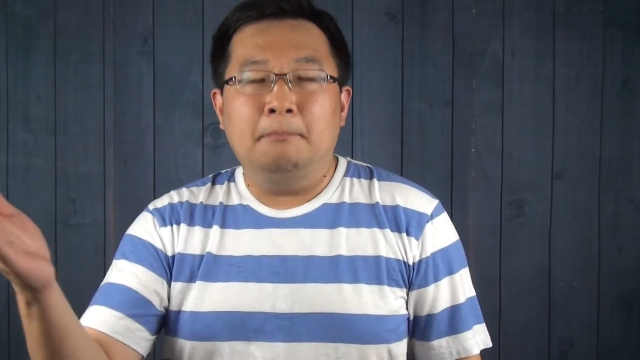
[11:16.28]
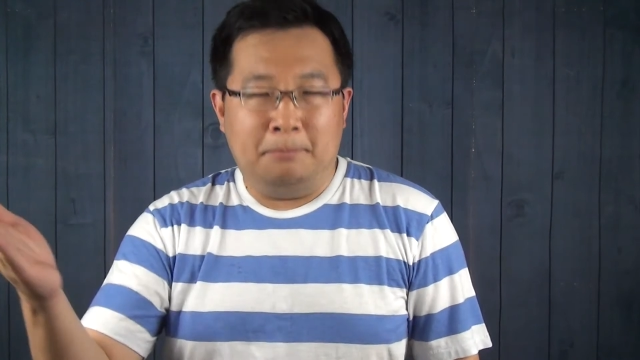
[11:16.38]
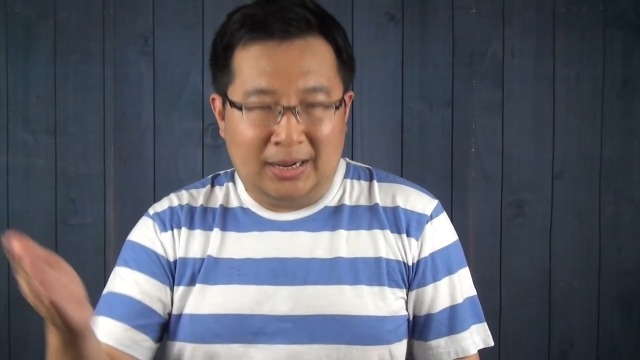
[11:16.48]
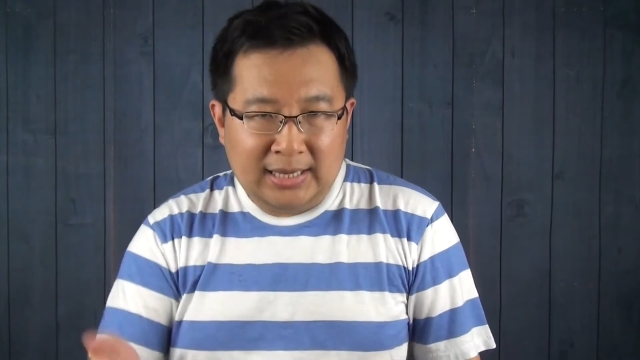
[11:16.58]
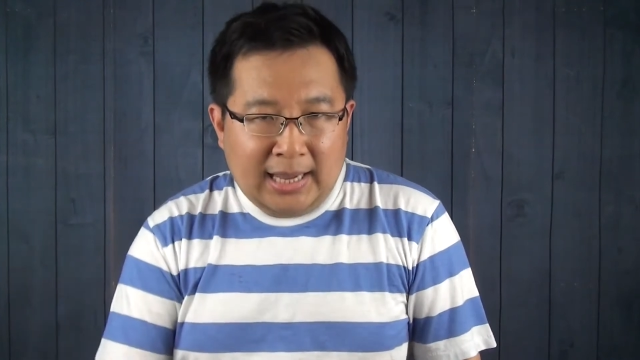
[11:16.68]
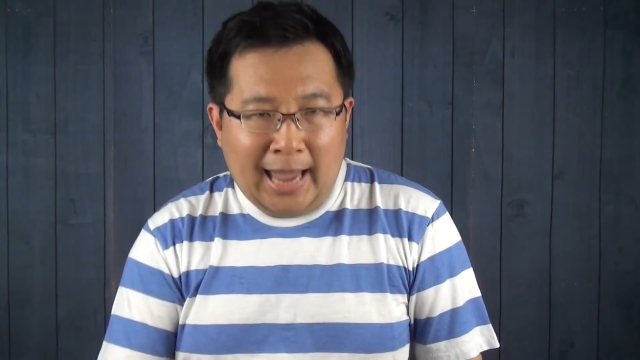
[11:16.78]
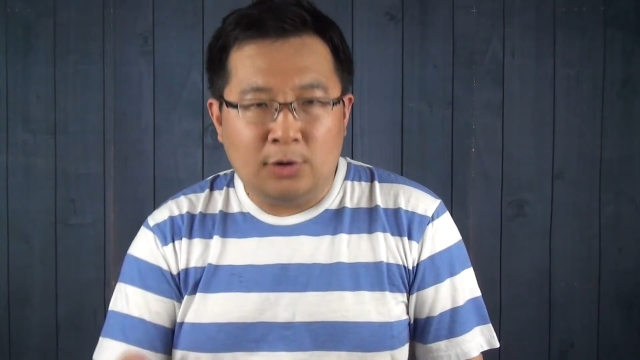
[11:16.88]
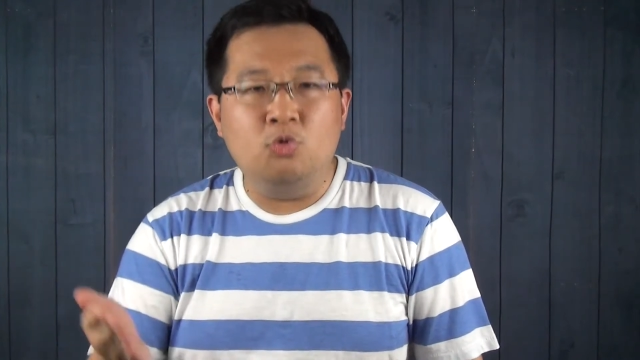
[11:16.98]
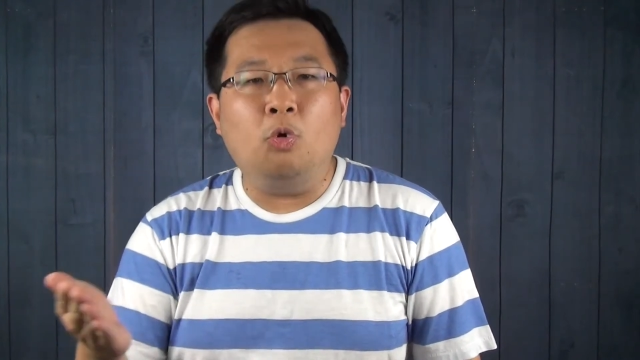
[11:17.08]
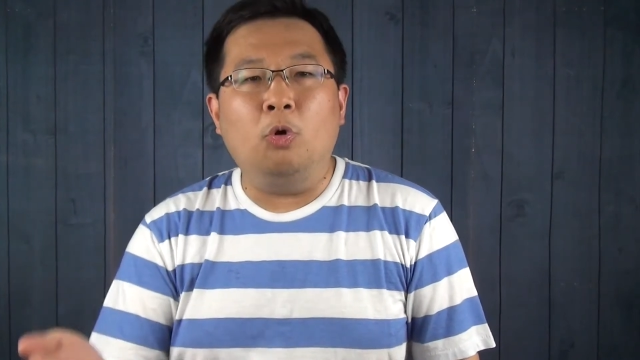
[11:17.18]
but the
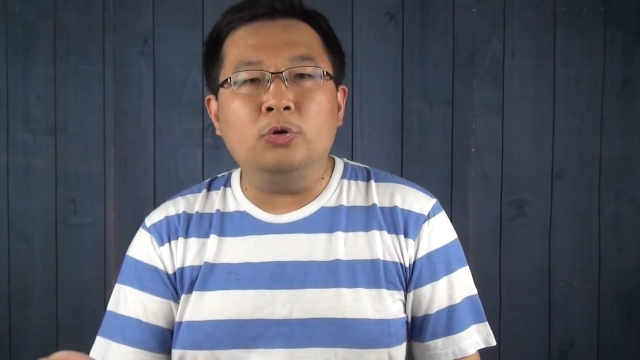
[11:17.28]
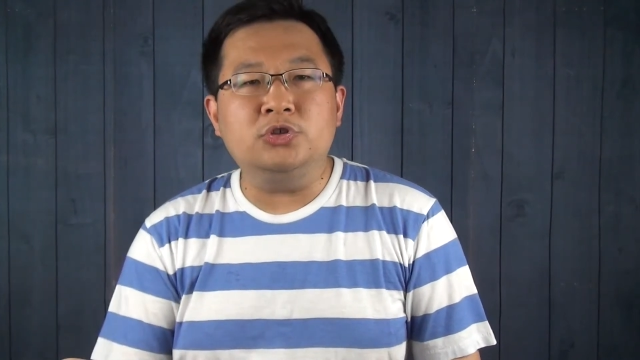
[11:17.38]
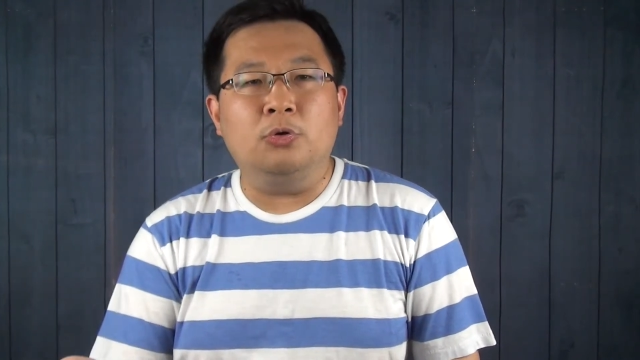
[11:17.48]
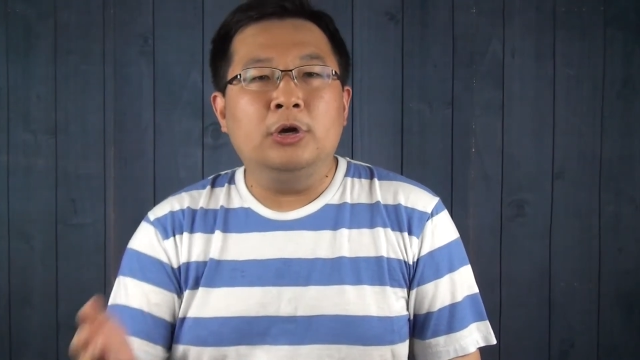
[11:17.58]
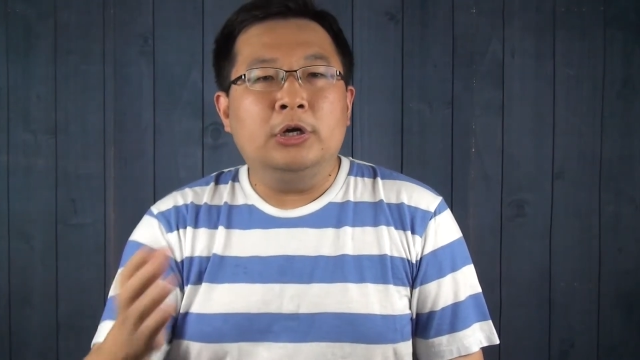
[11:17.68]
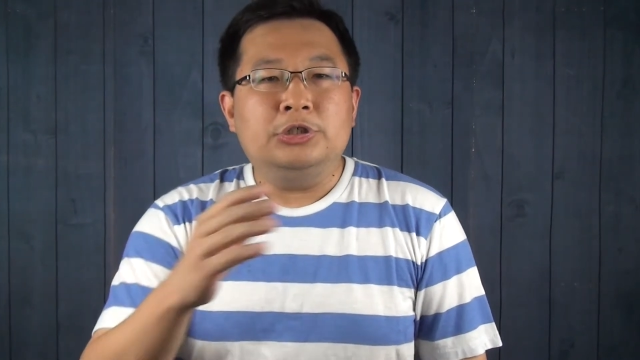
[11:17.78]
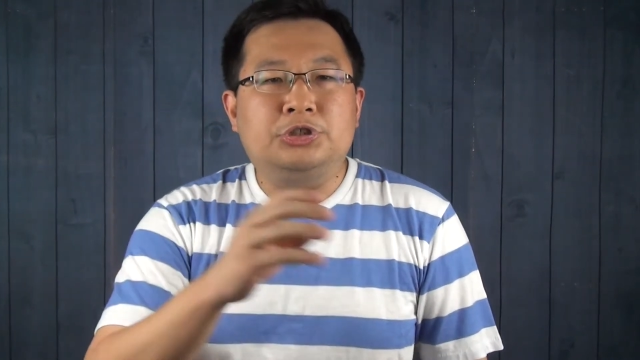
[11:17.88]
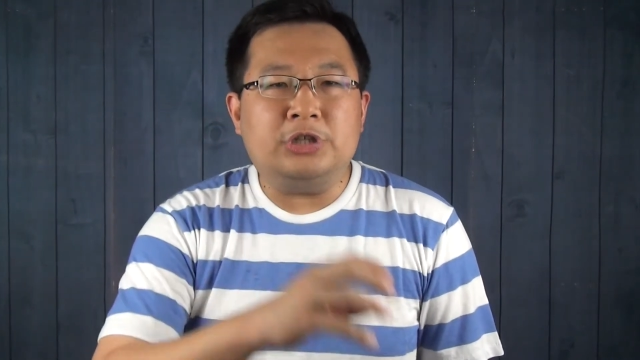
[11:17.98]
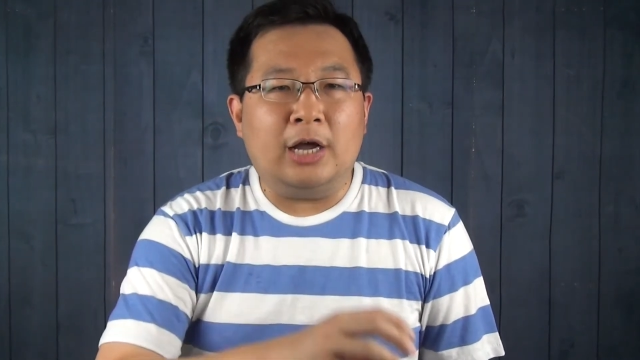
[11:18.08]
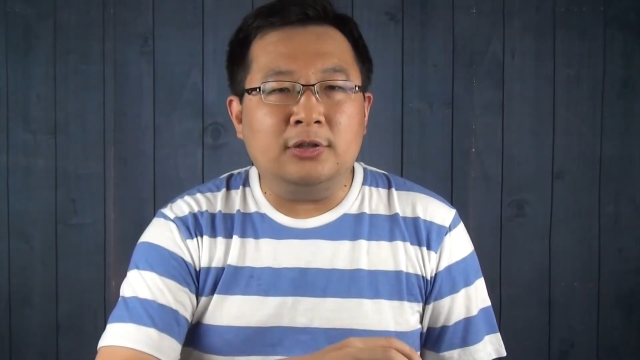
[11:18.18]
cat who also
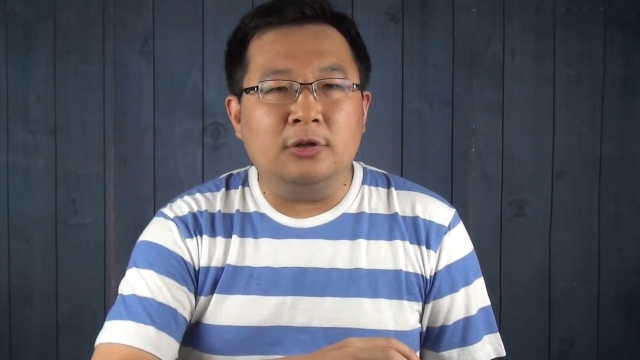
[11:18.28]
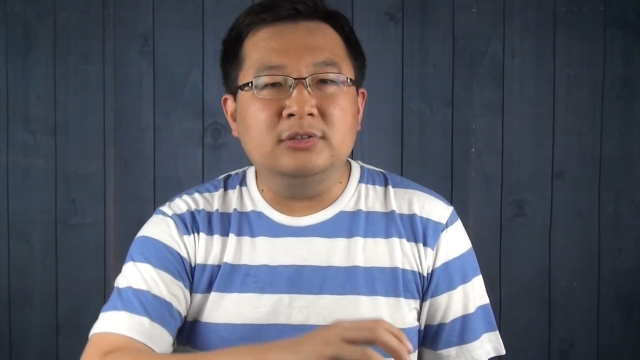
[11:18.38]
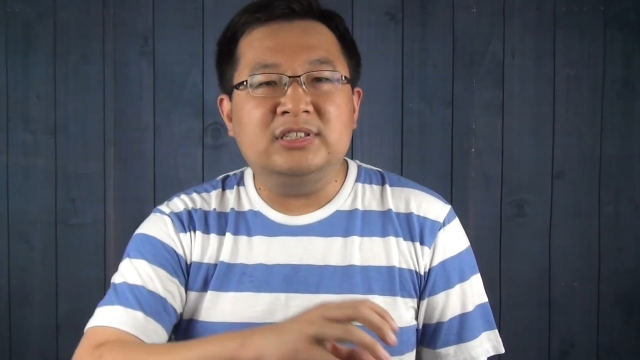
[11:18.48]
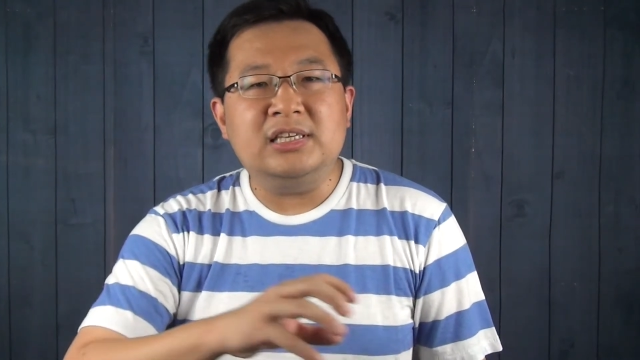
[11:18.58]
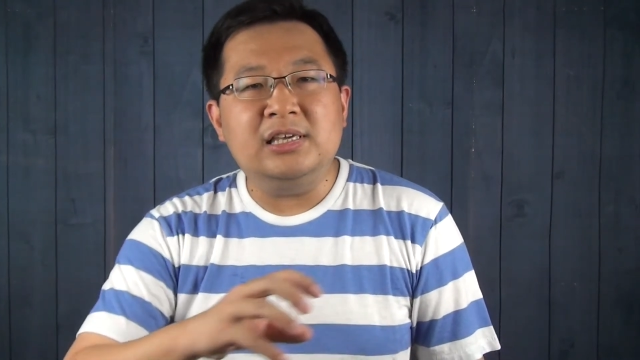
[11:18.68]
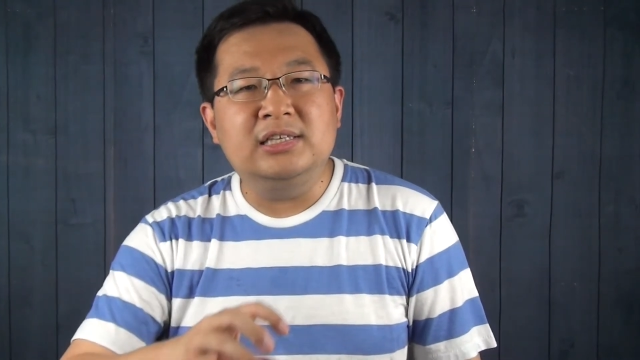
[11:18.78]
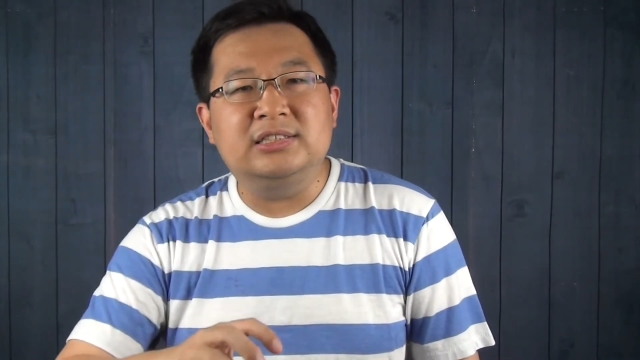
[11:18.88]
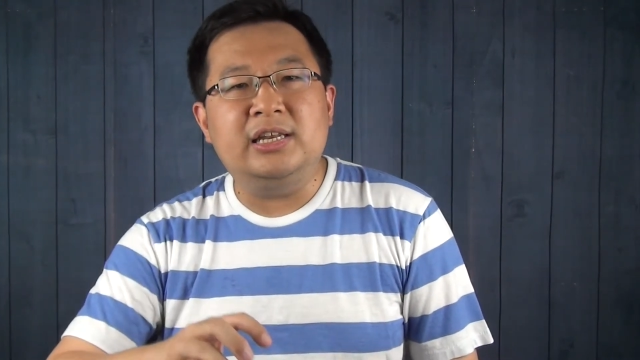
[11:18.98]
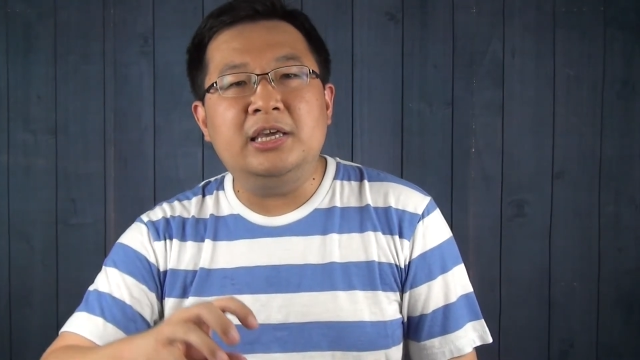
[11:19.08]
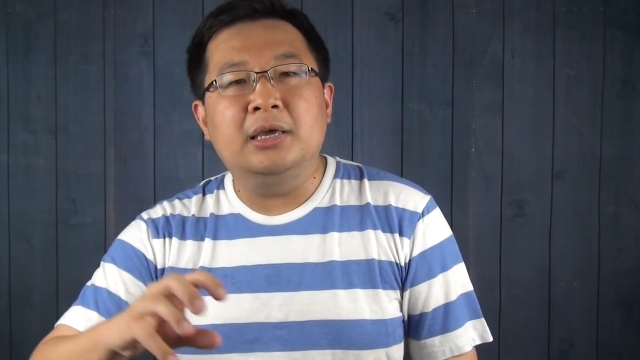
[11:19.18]
shuttles
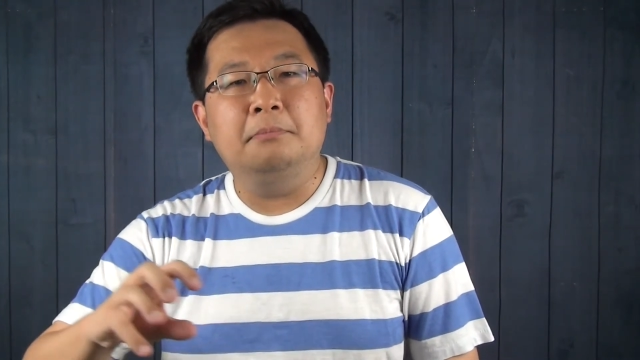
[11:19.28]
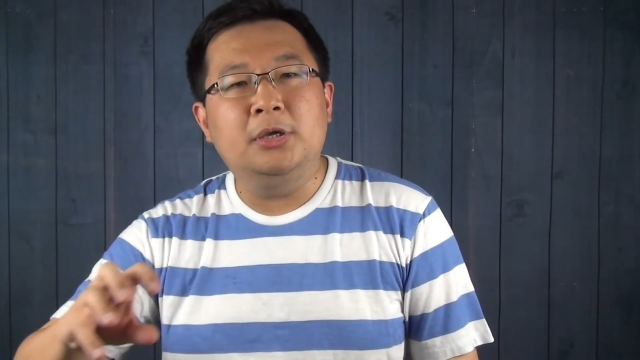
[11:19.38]
easily